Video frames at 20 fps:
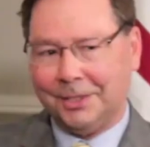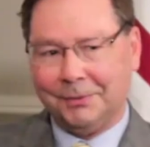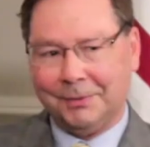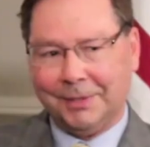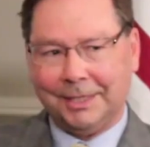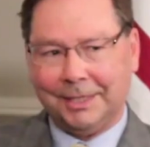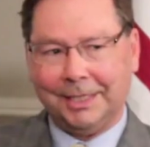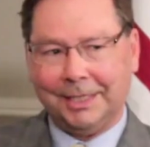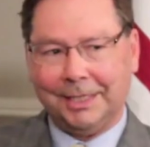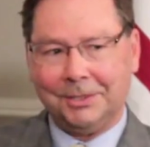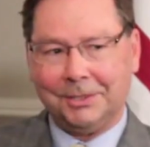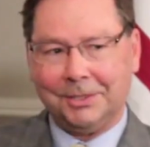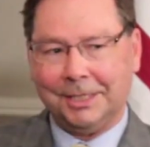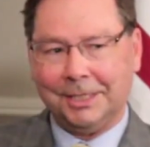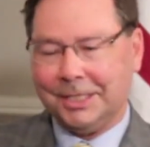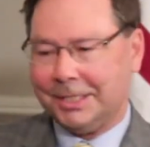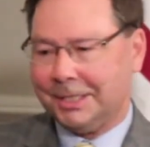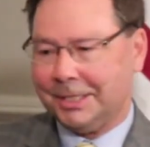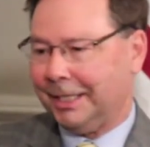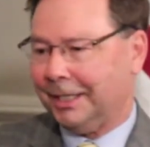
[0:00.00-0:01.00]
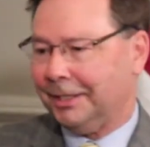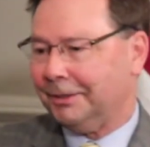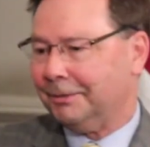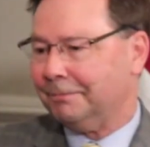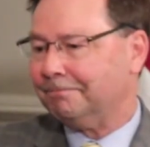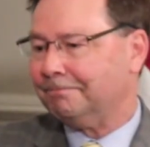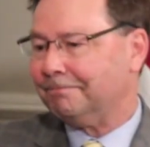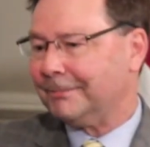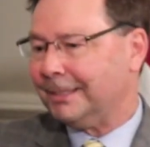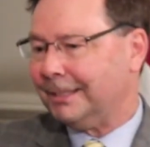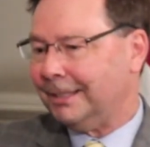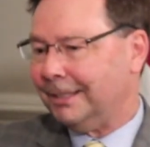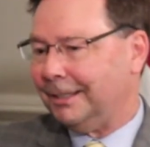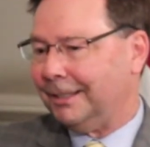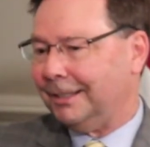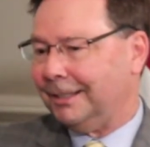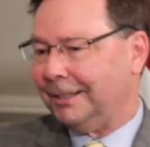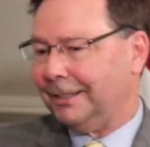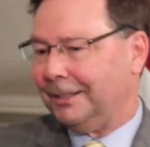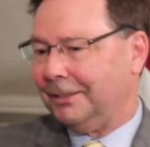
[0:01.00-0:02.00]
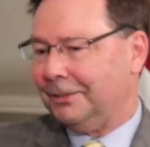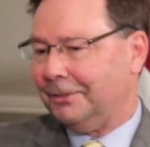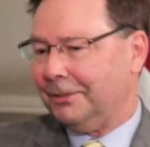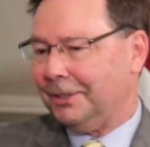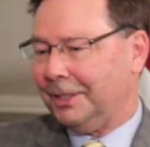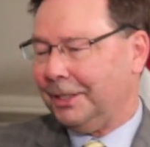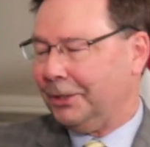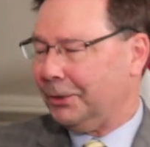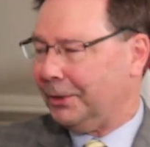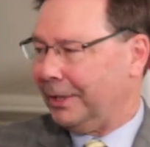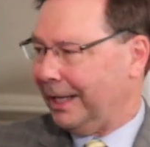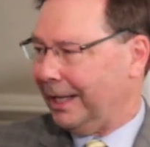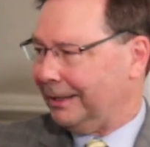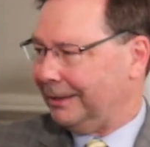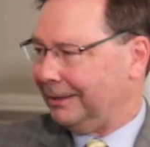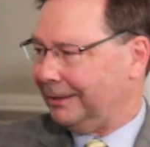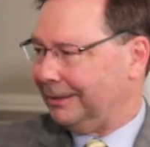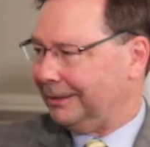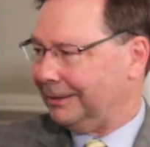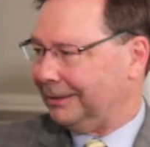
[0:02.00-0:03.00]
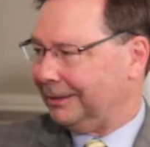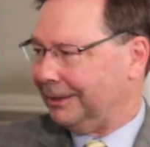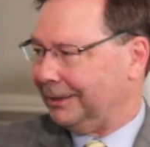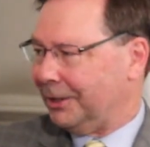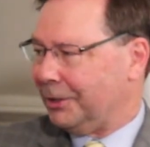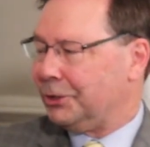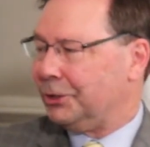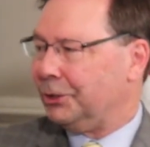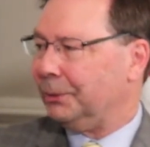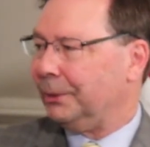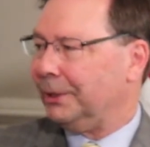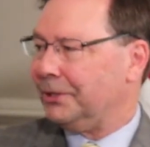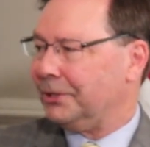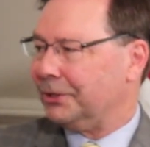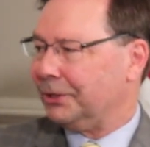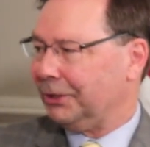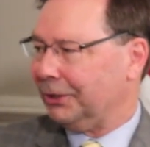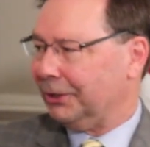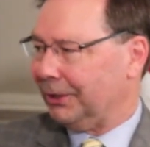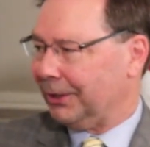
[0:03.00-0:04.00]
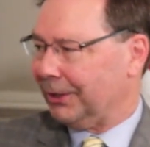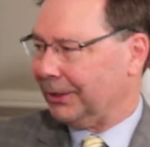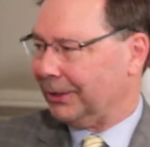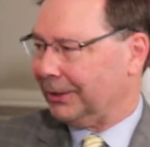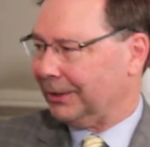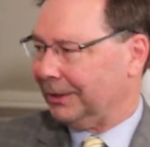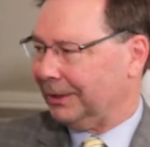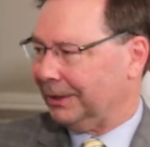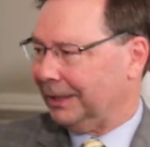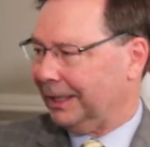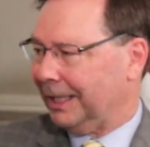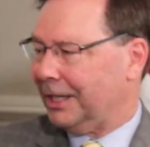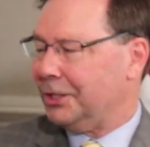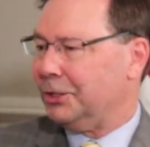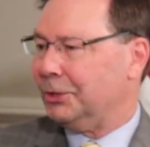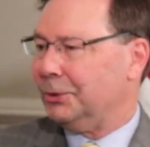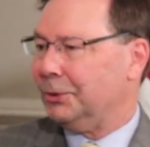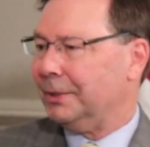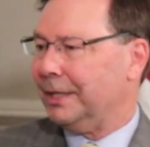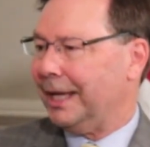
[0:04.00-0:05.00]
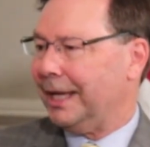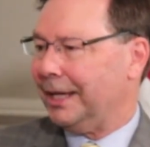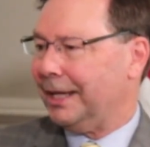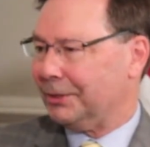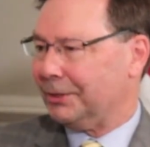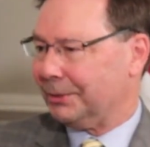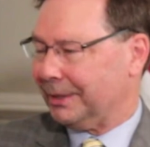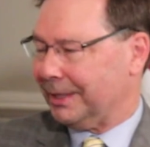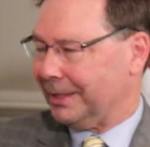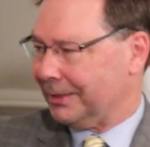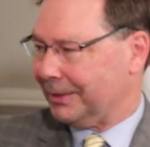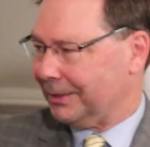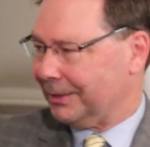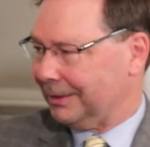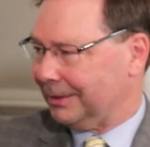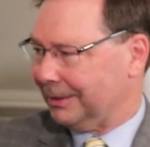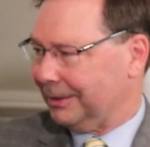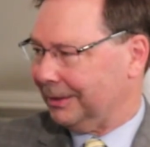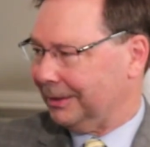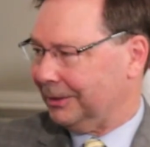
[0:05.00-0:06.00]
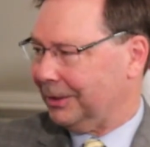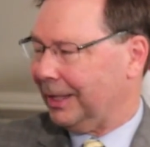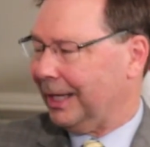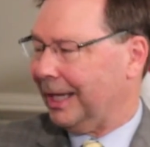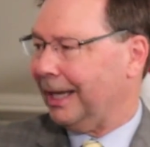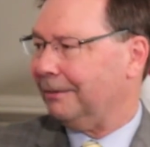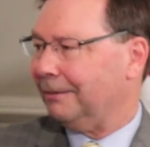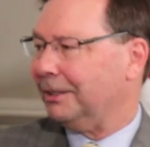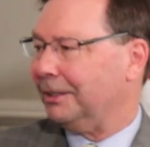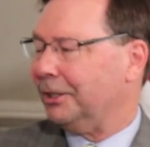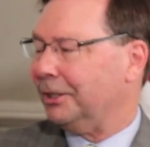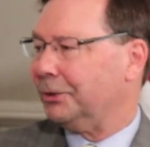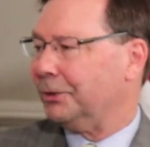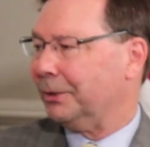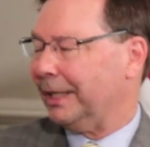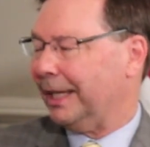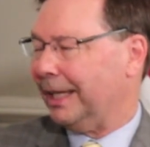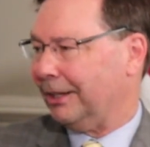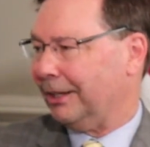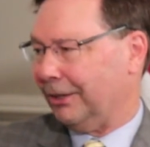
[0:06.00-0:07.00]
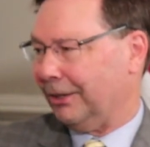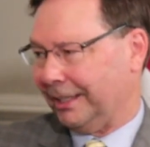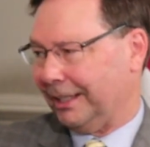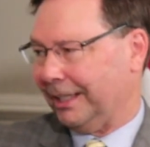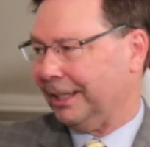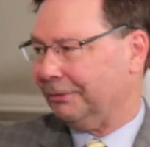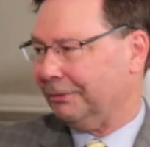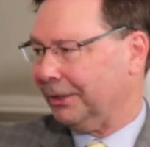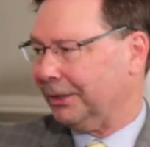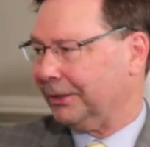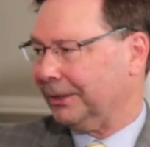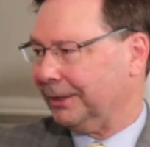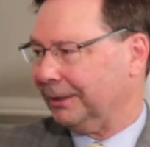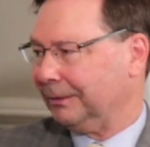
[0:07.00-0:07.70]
Foundation, has said the internet is too insecure and too dangerous to have internet online voting.